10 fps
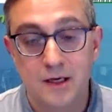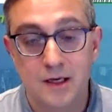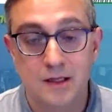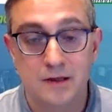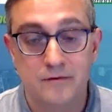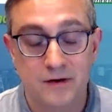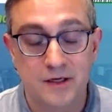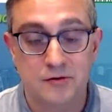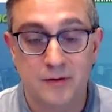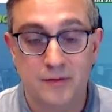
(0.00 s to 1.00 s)
in a very
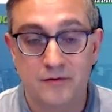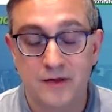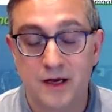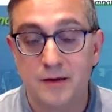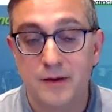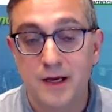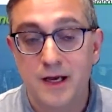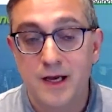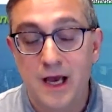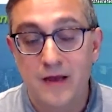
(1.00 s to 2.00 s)
short amount of time.
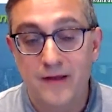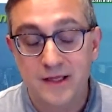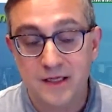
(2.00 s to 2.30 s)
And that